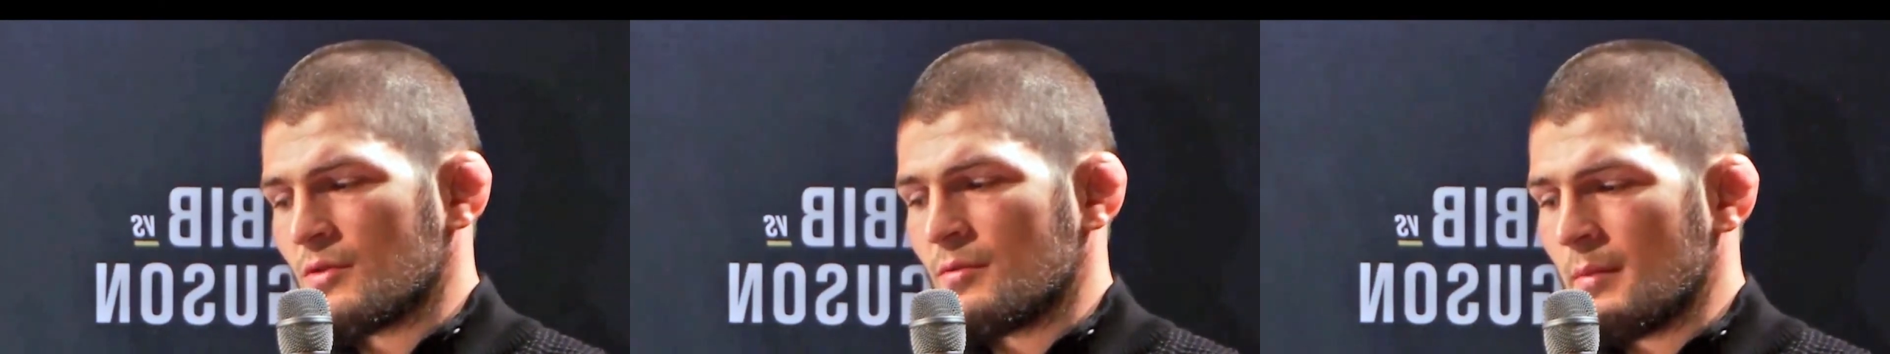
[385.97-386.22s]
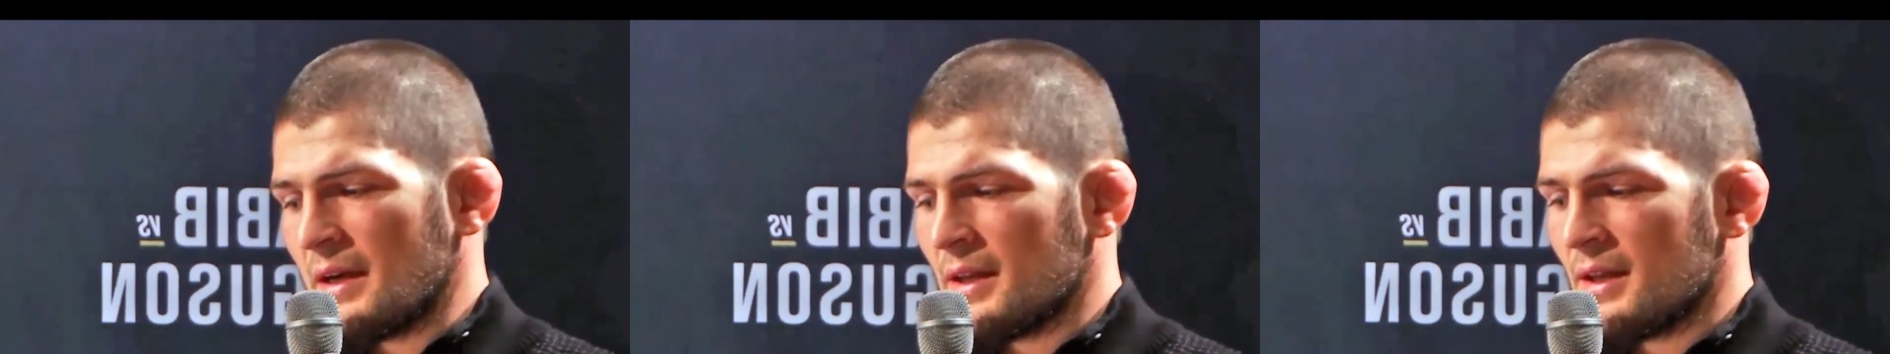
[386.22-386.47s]
of
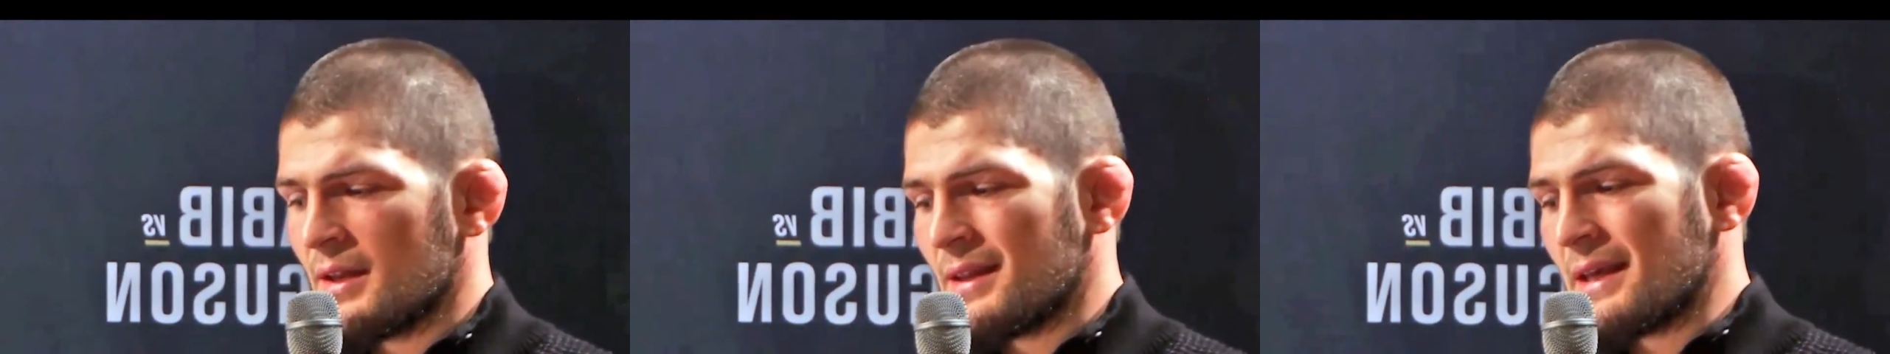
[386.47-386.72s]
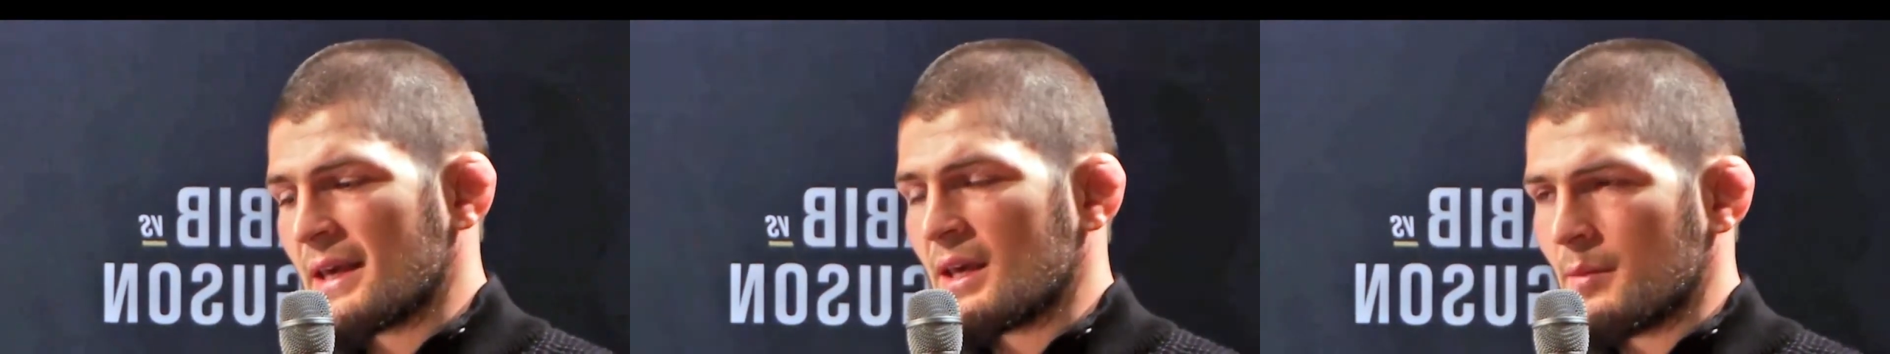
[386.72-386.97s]
money,
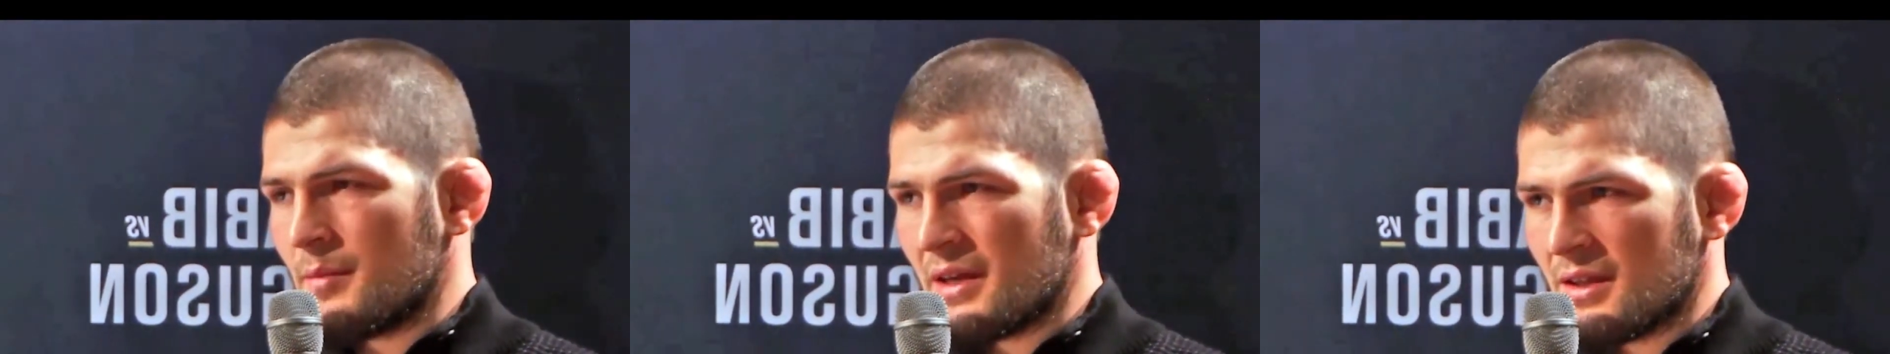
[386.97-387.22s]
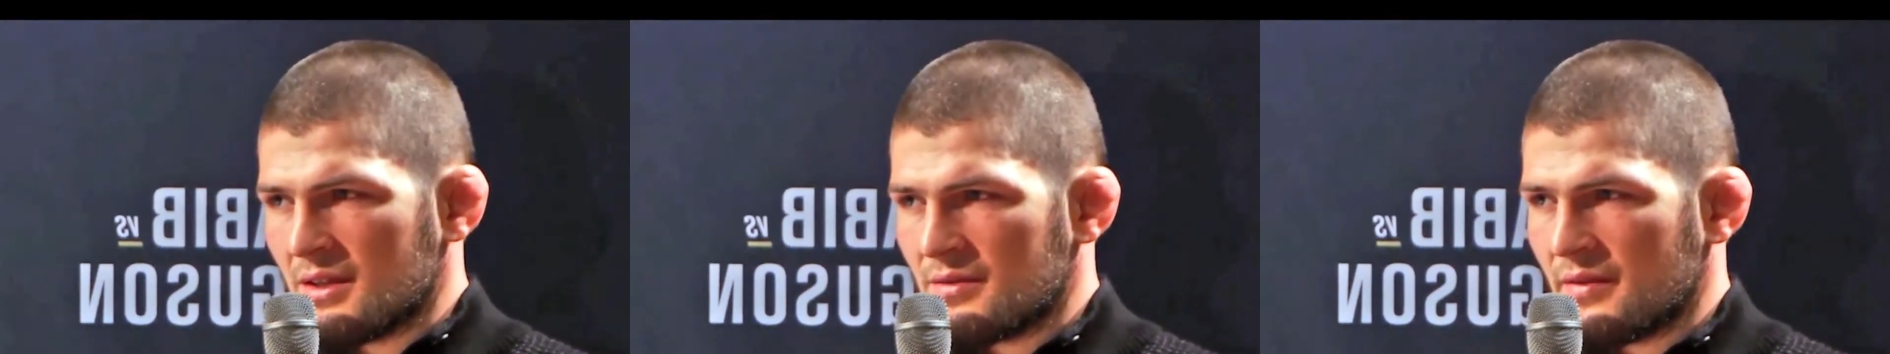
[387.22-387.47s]
they can
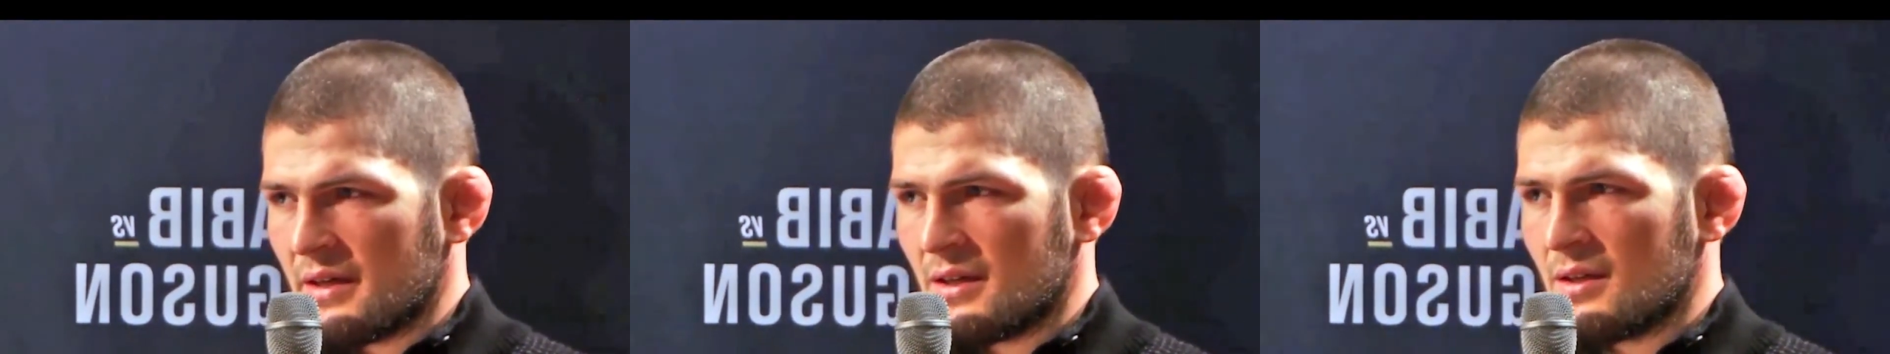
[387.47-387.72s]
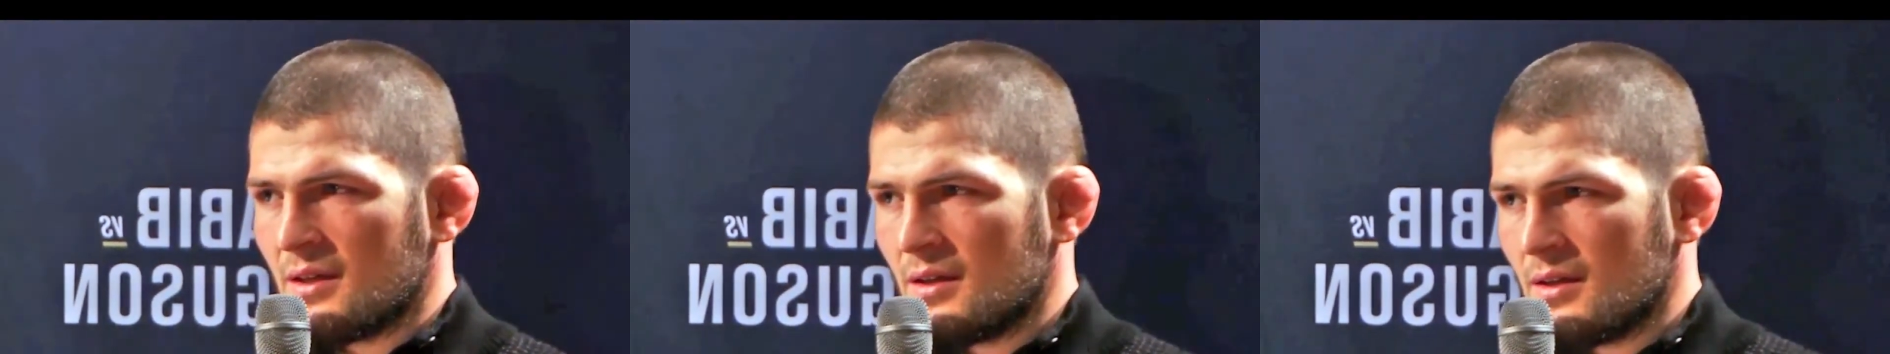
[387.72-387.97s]
make this fight.